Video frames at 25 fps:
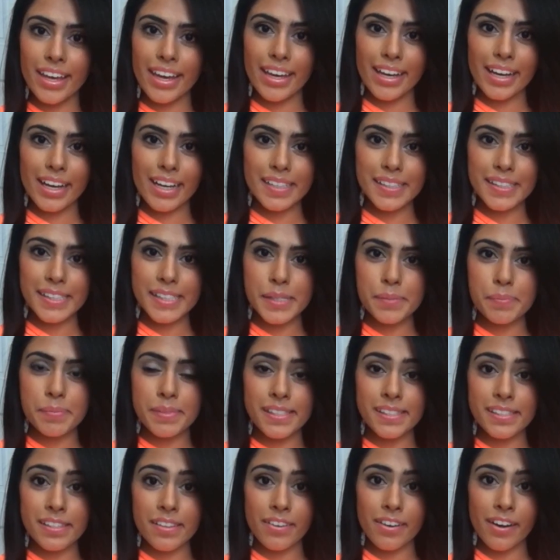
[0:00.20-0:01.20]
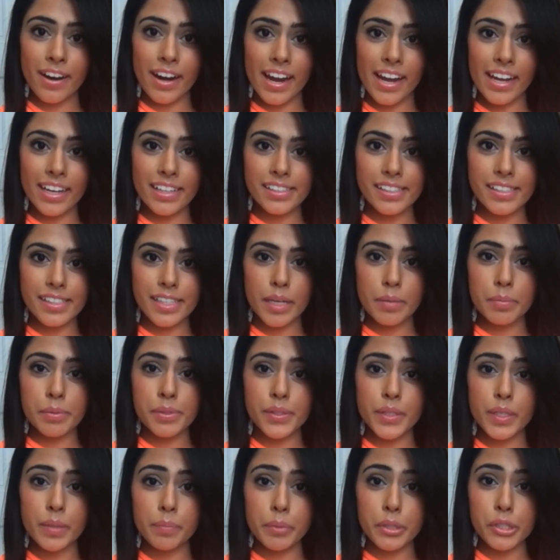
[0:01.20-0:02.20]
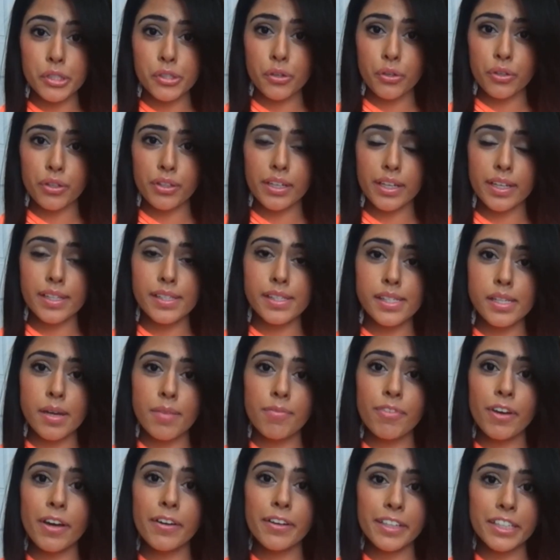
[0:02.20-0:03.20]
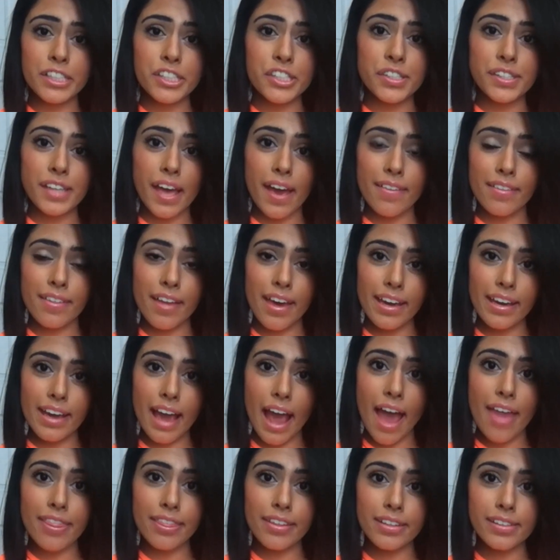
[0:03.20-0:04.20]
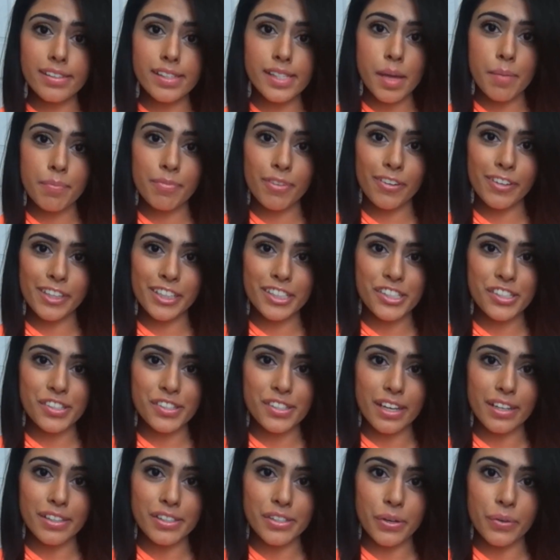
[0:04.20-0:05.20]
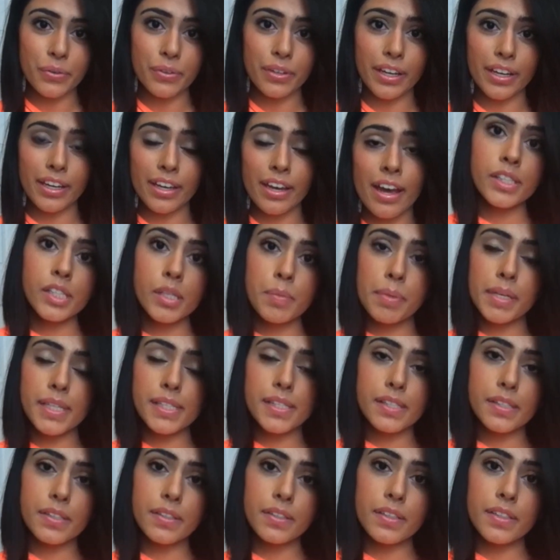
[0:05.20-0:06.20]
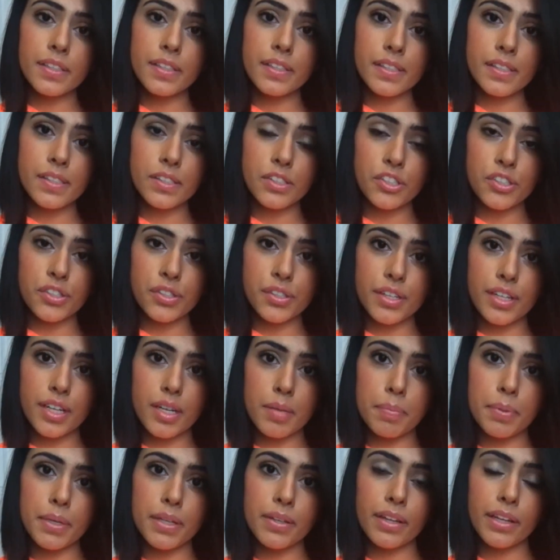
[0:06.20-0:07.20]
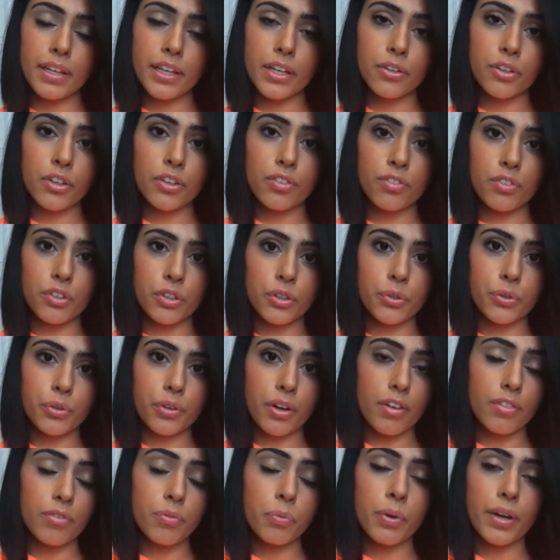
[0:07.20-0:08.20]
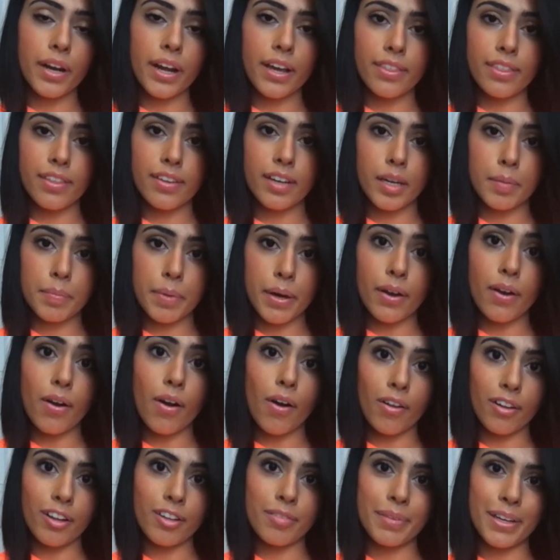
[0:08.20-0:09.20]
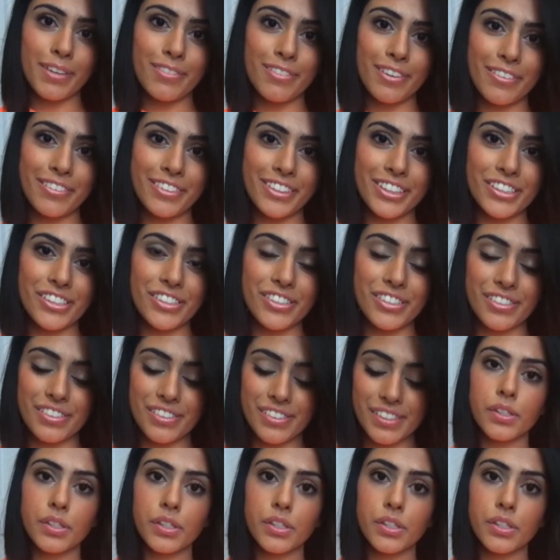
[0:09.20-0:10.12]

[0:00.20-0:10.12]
Hey guys, it's me, Sidara, and today I'm just going to be showing you guys some foundations I like and then some foundations I don't like. So basically, this is just going to be like a review of what I think about all of my foundations.